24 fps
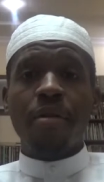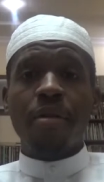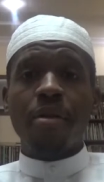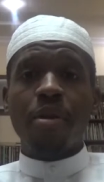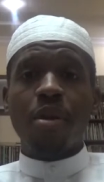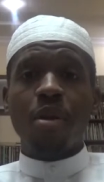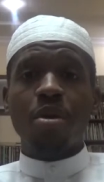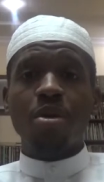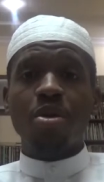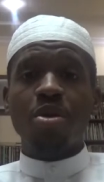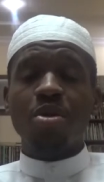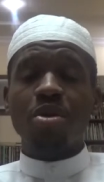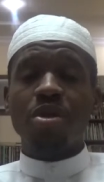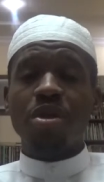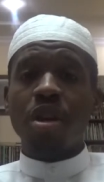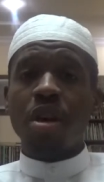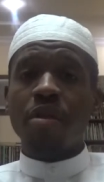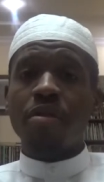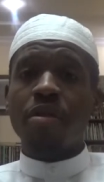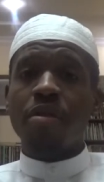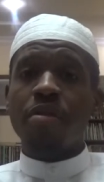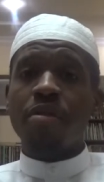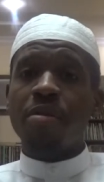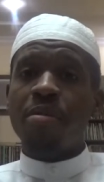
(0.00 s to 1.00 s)
and those who
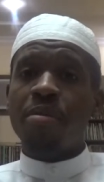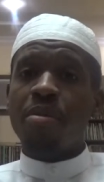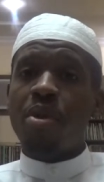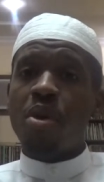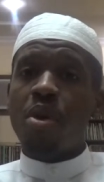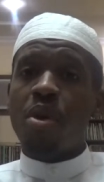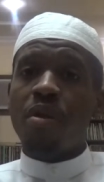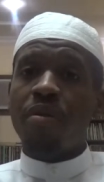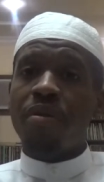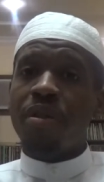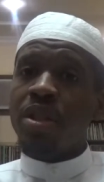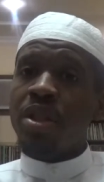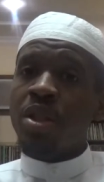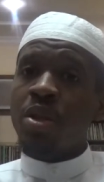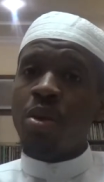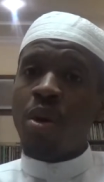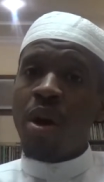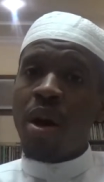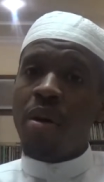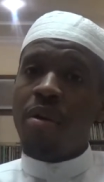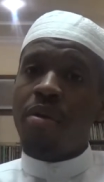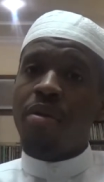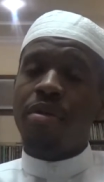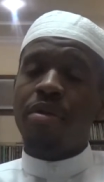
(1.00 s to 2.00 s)
suffer from poor physical
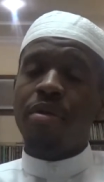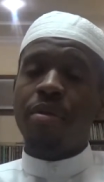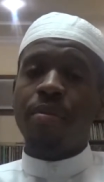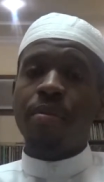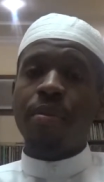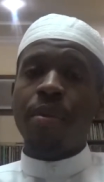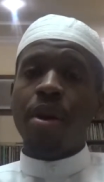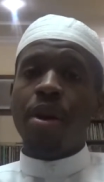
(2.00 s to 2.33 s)
health.